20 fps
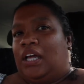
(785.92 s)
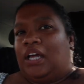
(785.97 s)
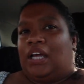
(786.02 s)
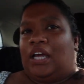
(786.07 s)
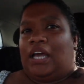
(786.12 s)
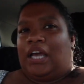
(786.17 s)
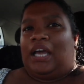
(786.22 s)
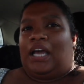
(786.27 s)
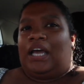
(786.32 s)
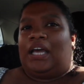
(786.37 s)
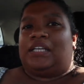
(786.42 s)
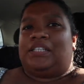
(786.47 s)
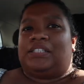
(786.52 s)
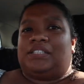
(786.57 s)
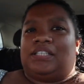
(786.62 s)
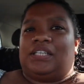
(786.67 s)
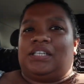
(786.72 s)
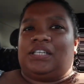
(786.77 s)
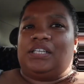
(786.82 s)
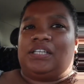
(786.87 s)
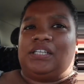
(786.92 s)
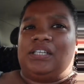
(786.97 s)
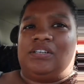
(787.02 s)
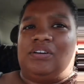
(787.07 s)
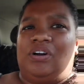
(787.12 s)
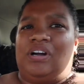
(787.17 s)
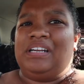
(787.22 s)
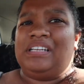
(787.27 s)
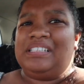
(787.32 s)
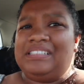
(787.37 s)
And
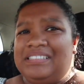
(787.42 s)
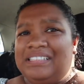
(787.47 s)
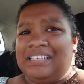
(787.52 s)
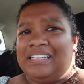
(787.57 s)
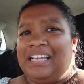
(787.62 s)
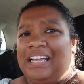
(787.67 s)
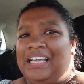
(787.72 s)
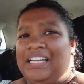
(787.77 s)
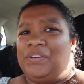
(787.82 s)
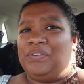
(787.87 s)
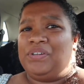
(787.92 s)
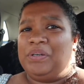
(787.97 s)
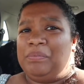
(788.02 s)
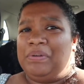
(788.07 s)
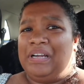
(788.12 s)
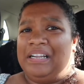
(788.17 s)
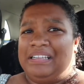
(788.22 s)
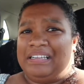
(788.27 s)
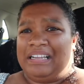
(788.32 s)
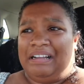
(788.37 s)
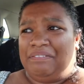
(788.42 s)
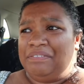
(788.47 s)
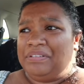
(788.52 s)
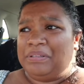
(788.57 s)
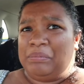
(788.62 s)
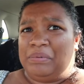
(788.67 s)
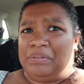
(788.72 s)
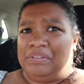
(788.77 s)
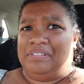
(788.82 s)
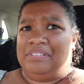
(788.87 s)
honestly, I don't want to be
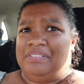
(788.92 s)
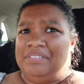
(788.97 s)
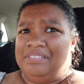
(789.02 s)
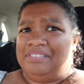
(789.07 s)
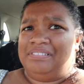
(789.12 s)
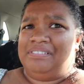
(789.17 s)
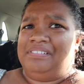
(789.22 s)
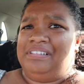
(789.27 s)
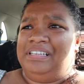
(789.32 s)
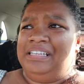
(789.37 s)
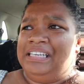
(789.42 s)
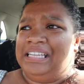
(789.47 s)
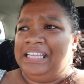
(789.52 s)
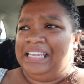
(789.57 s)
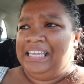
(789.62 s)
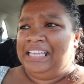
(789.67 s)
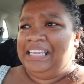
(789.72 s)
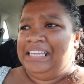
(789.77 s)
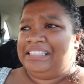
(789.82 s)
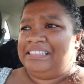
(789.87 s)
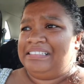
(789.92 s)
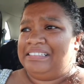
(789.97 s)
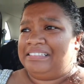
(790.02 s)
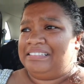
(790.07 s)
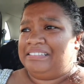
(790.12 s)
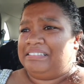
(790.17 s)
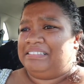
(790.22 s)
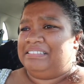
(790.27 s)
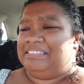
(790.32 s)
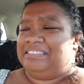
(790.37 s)
uncomfortable in heat.
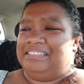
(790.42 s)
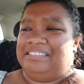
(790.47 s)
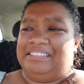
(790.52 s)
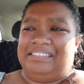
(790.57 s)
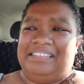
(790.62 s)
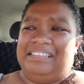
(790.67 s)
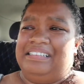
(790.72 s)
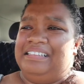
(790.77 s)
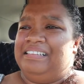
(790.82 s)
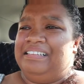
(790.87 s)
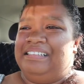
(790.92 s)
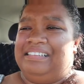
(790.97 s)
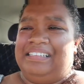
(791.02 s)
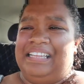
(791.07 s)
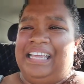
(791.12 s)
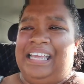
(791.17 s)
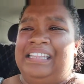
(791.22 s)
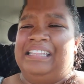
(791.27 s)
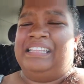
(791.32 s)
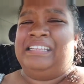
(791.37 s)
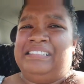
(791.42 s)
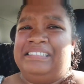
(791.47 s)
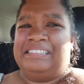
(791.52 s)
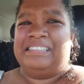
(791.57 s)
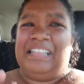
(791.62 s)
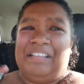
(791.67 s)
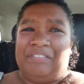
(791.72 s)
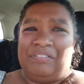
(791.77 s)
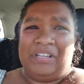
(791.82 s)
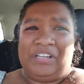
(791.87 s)
And it's
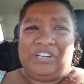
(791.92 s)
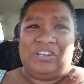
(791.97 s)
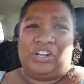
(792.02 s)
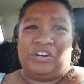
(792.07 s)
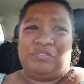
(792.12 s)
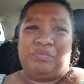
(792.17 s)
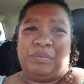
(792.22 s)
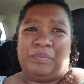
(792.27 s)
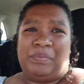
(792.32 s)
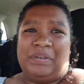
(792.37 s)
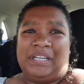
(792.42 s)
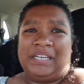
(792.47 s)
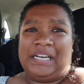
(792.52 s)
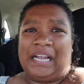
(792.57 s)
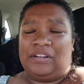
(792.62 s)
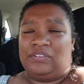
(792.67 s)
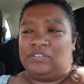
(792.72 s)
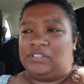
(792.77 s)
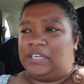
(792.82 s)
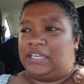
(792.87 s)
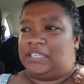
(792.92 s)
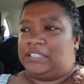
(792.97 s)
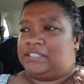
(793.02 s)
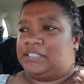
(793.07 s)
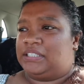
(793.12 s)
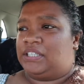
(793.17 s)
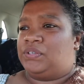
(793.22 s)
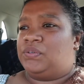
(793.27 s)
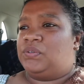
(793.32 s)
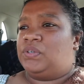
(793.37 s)
still having a lot of people out there.
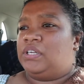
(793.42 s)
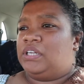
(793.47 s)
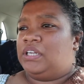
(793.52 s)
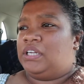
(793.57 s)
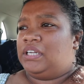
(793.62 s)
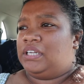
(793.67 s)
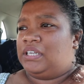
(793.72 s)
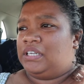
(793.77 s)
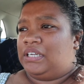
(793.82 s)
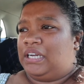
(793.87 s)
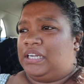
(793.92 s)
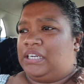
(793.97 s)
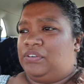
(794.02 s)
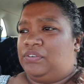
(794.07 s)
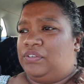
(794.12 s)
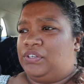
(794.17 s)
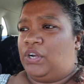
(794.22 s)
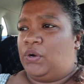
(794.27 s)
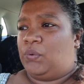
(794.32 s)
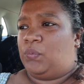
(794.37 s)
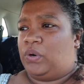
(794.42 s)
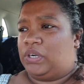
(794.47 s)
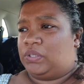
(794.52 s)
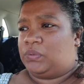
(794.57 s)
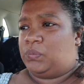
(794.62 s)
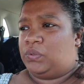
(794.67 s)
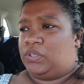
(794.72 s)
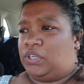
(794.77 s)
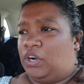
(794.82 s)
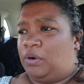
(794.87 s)
So I don't know what
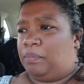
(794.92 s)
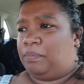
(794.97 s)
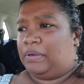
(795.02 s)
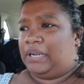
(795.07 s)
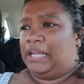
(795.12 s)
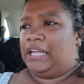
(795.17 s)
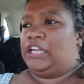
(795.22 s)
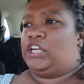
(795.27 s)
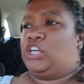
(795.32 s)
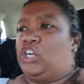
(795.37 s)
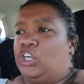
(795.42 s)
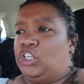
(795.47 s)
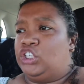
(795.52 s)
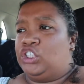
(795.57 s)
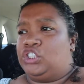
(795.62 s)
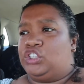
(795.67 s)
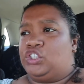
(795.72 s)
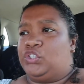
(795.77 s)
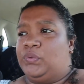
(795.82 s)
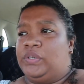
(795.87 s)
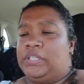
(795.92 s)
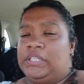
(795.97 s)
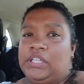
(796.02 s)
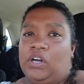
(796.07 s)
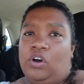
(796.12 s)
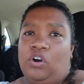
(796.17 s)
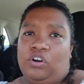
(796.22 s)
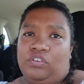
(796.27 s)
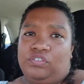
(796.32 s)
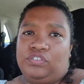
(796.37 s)
we are planning on doing the
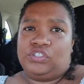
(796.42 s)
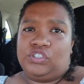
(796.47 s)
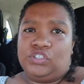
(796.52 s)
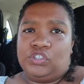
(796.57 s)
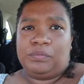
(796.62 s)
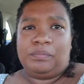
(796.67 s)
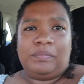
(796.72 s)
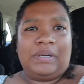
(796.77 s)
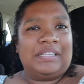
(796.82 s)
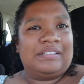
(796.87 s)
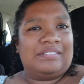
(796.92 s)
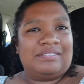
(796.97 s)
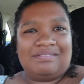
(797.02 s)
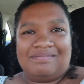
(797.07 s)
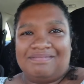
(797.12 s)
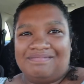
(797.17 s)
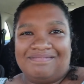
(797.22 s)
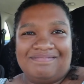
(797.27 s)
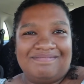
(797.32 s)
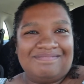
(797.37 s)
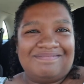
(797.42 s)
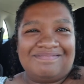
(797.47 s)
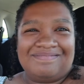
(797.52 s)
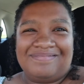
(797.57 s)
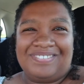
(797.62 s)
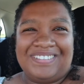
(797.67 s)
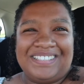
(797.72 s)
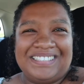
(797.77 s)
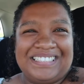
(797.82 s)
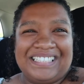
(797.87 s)
afternoon, but
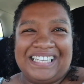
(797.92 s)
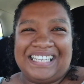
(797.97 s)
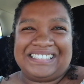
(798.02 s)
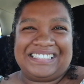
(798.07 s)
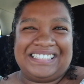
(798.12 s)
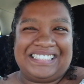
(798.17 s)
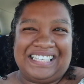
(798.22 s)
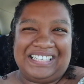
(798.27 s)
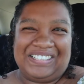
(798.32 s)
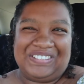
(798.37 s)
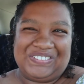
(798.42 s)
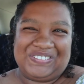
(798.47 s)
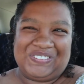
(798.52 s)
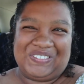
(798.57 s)
we'll see as the day goes